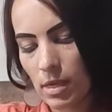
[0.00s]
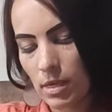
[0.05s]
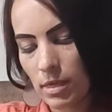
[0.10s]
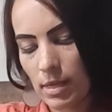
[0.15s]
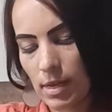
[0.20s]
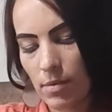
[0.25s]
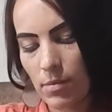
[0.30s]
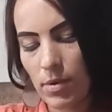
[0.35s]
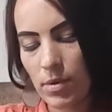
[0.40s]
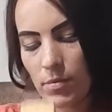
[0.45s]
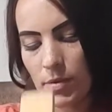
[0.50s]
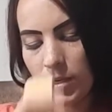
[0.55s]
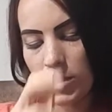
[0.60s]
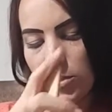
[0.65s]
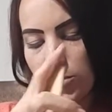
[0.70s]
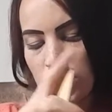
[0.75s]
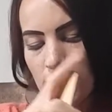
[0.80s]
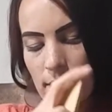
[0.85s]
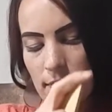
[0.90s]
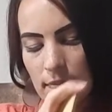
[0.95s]
Now when we
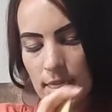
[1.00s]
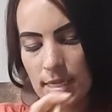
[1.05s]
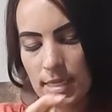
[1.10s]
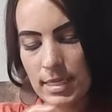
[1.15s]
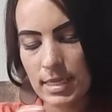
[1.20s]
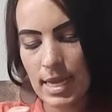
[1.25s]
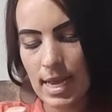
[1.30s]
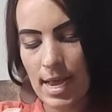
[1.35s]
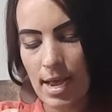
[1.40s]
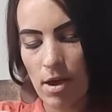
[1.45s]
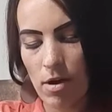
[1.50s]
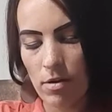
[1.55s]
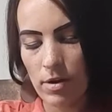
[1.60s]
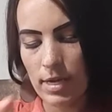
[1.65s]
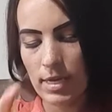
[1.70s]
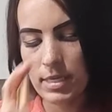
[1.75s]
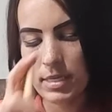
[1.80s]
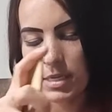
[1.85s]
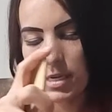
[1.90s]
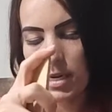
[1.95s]
strain this out,
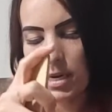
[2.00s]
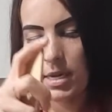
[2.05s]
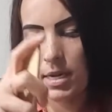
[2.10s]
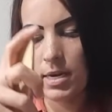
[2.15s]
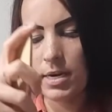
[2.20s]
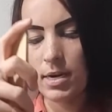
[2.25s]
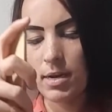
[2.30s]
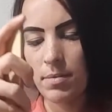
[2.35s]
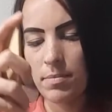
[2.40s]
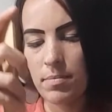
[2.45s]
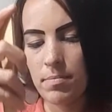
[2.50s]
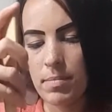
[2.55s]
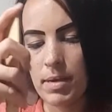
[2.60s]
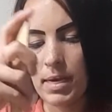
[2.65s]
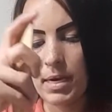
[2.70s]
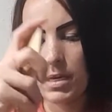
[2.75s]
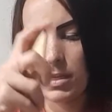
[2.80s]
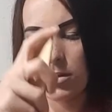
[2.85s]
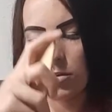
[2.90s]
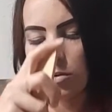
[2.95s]
it's going to end up being
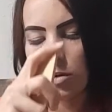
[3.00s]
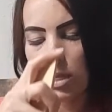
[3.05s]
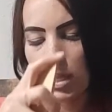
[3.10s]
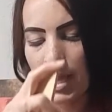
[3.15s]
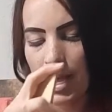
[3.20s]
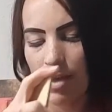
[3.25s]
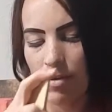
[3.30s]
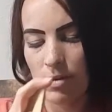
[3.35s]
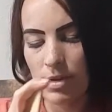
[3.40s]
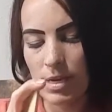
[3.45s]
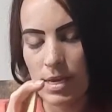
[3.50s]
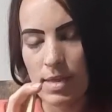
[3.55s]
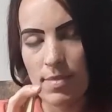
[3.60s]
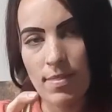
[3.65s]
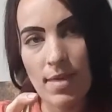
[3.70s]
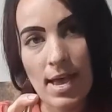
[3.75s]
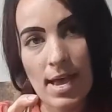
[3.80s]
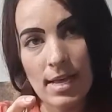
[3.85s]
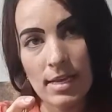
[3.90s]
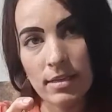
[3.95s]
a little cloudy, and
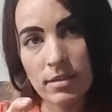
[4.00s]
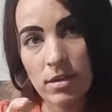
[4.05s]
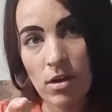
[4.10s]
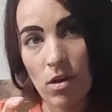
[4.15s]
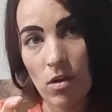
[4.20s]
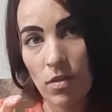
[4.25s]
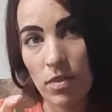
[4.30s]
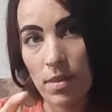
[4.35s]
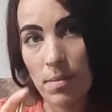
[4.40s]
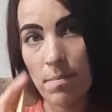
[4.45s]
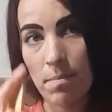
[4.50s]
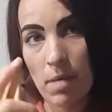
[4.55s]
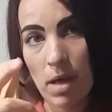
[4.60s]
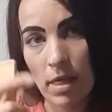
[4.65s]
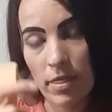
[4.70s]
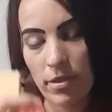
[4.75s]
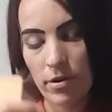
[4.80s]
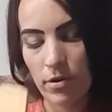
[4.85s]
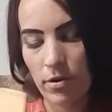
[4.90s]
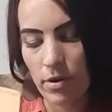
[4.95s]
that is called the
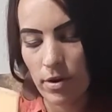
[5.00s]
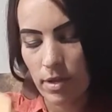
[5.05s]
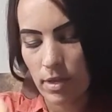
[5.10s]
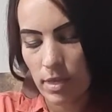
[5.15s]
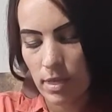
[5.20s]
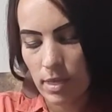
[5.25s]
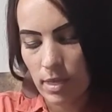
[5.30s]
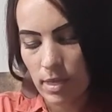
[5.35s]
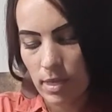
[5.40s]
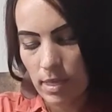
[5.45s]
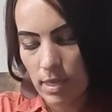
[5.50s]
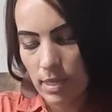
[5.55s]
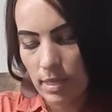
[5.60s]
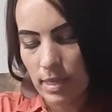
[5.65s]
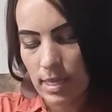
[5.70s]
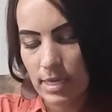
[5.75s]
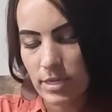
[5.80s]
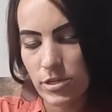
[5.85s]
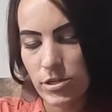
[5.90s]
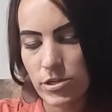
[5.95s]
mother.
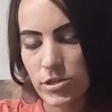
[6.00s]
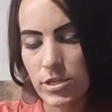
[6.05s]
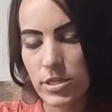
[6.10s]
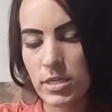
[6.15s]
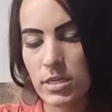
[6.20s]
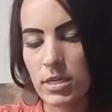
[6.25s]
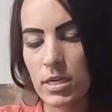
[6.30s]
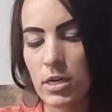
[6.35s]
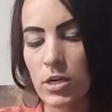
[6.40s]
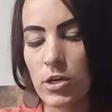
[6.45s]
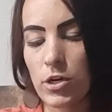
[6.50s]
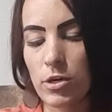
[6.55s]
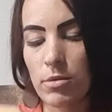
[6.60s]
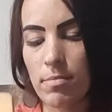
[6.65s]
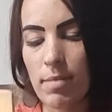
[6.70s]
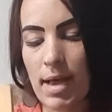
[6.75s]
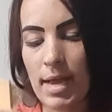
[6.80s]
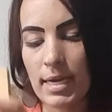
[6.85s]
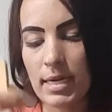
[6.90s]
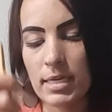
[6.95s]
That's just a good
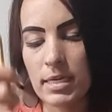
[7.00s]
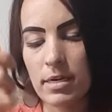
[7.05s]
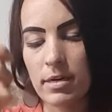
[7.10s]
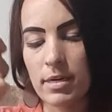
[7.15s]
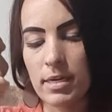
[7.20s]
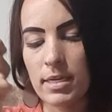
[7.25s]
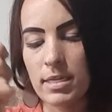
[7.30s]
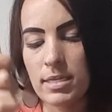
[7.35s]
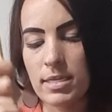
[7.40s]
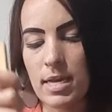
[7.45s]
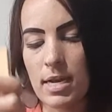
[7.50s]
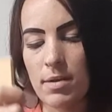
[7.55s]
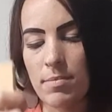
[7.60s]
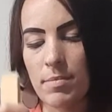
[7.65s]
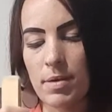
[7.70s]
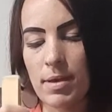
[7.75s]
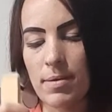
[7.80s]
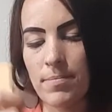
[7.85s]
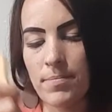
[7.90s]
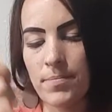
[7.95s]
bacteria
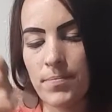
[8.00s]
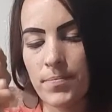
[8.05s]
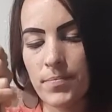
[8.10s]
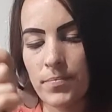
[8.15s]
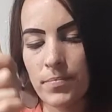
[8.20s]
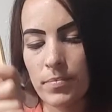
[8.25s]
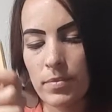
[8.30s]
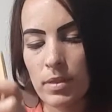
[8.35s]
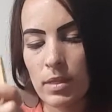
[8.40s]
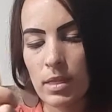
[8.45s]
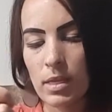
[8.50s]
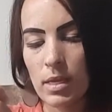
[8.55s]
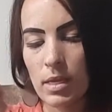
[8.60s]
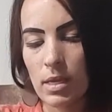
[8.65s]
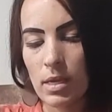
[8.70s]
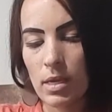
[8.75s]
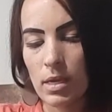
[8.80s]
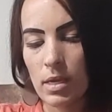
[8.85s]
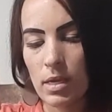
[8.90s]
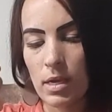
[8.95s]
sediment,
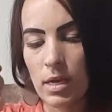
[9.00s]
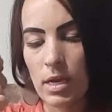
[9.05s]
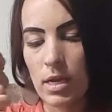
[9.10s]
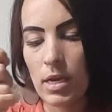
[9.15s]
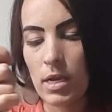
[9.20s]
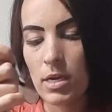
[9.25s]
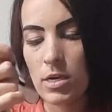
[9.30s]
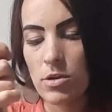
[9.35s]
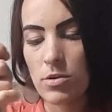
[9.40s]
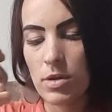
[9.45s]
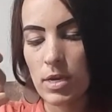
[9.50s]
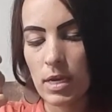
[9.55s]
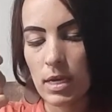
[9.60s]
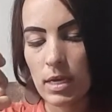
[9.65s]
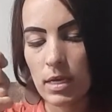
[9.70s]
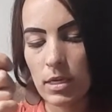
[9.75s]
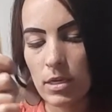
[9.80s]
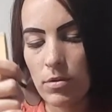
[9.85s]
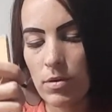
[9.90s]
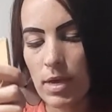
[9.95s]
and you
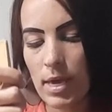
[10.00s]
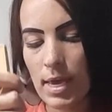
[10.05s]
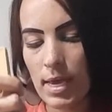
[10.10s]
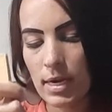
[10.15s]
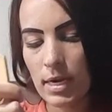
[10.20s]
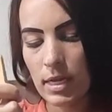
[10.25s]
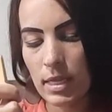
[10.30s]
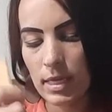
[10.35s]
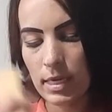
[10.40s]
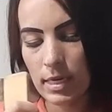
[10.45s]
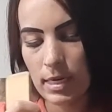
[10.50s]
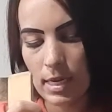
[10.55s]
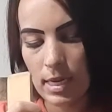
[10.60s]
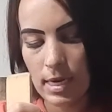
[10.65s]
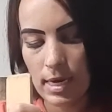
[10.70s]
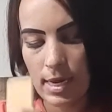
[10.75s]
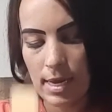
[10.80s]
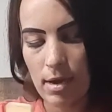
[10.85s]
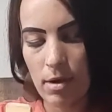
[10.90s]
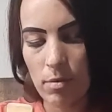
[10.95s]
can clean
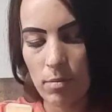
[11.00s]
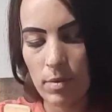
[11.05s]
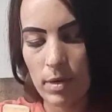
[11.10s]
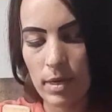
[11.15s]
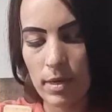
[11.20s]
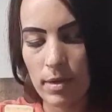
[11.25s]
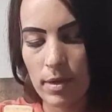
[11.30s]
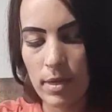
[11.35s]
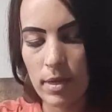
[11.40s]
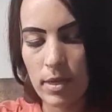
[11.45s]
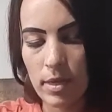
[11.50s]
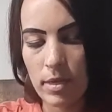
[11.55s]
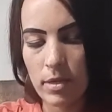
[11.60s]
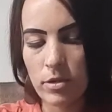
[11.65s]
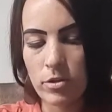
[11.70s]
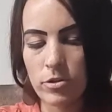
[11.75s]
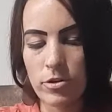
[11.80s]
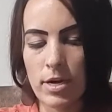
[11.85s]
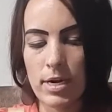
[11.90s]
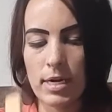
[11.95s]
that out, but
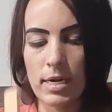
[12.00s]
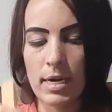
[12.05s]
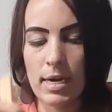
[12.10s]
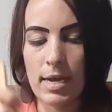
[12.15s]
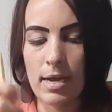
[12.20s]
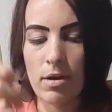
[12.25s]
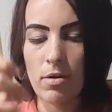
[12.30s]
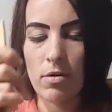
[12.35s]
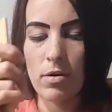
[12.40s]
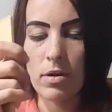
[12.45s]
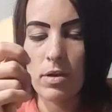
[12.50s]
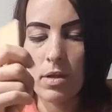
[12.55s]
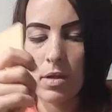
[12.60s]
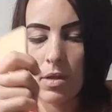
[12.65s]
strain it out